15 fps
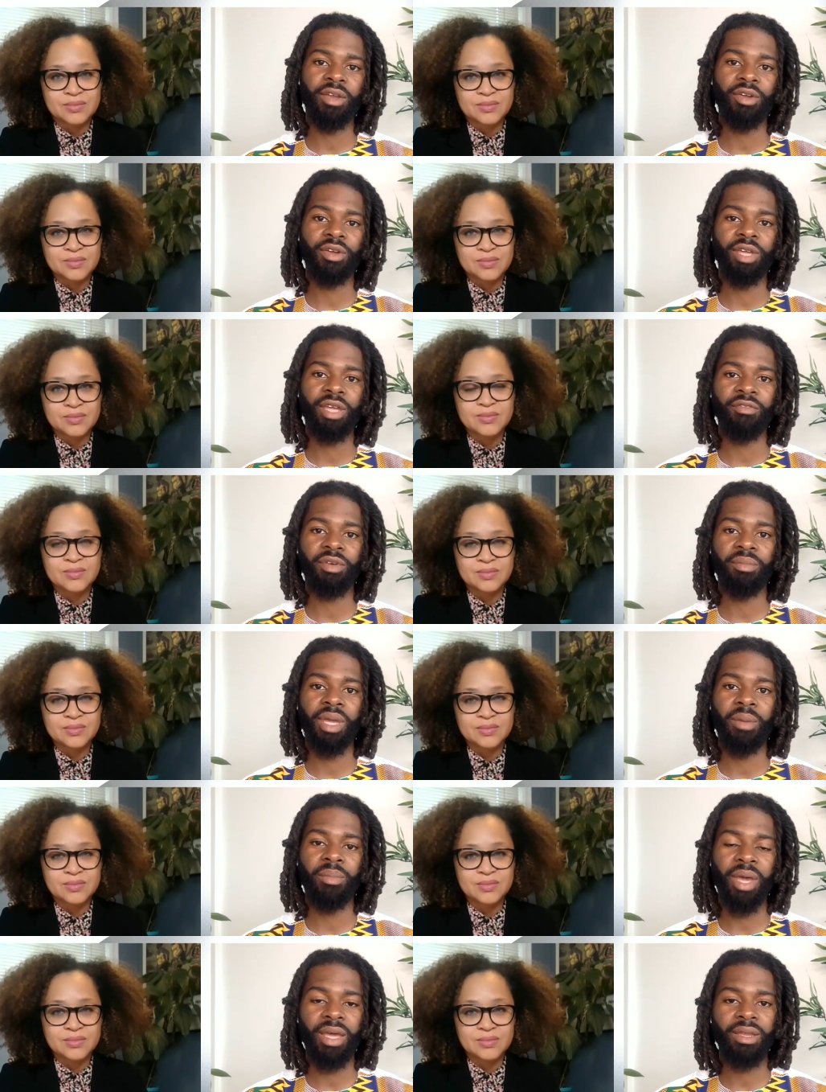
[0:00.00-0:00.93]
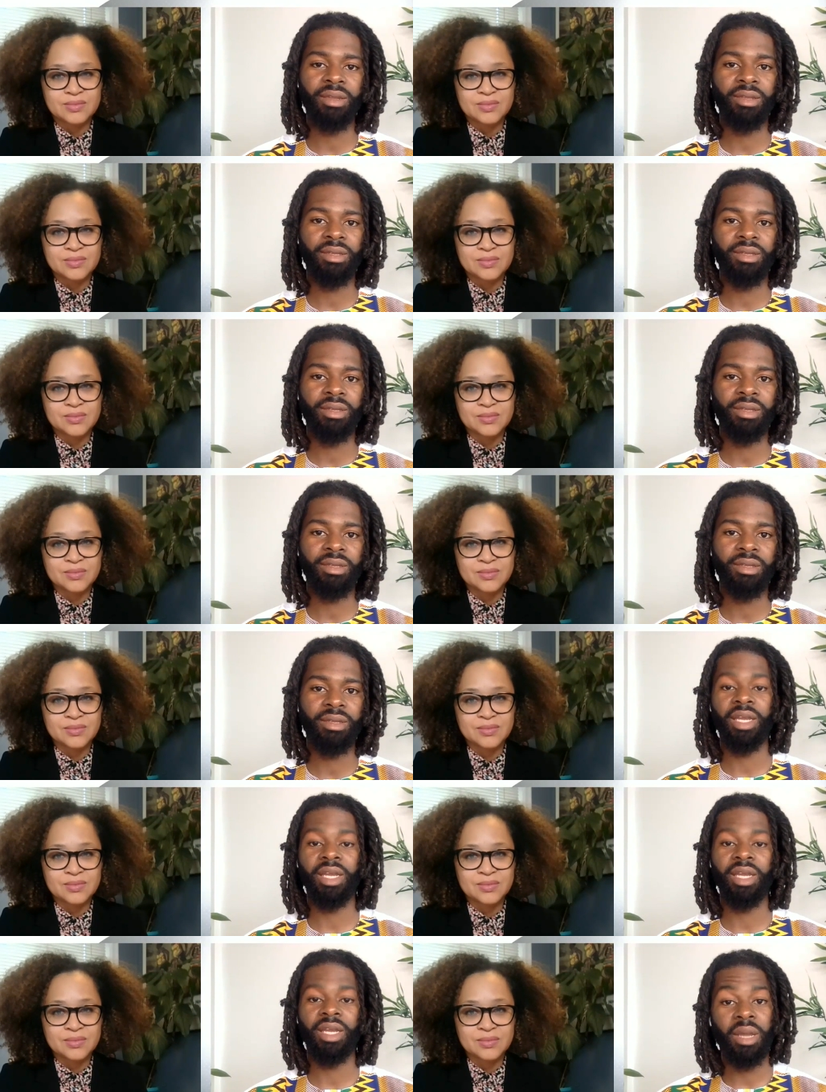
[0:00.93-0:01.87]
Speaker 1: her giving me a pen
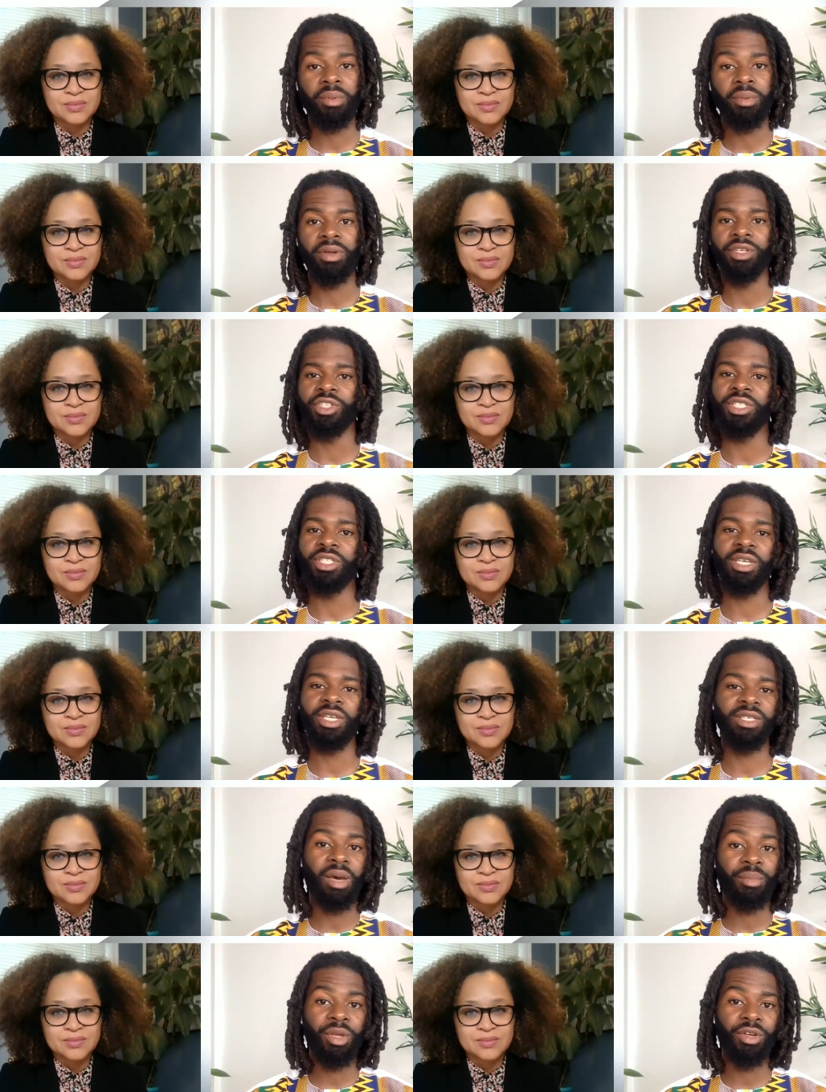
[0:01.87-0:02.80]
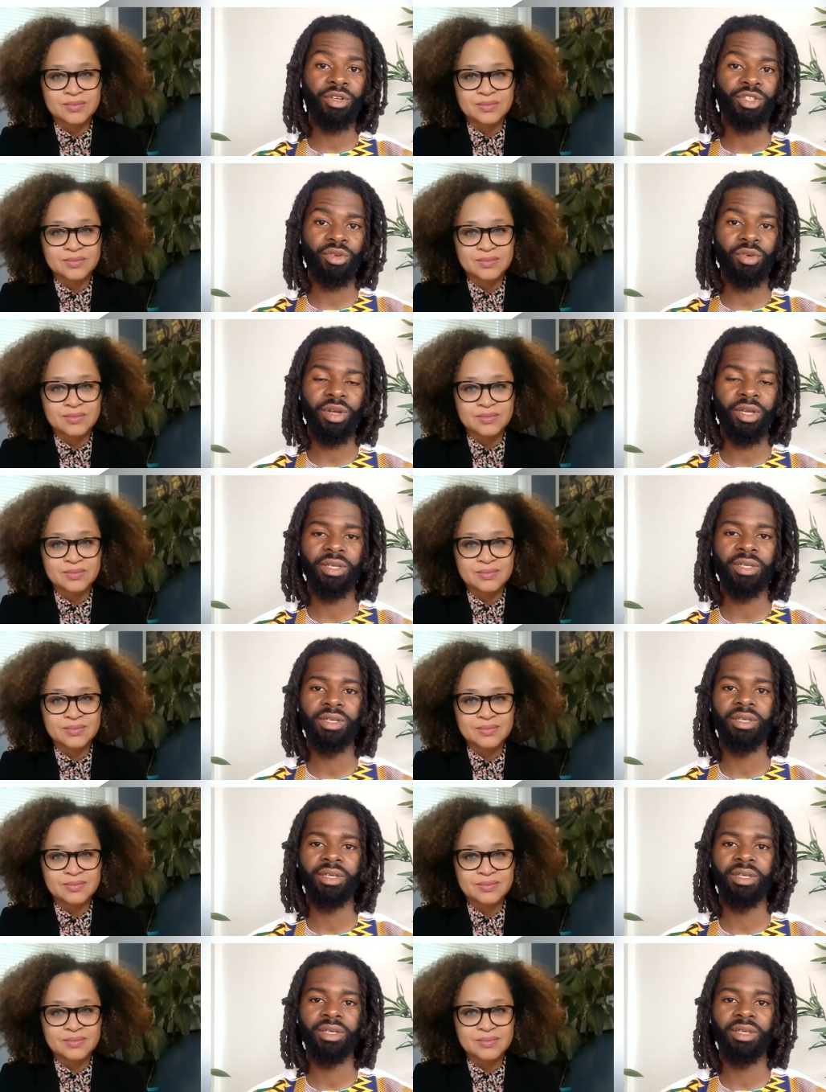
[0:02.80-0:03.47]
and a paper, and she said, "Tell me your story."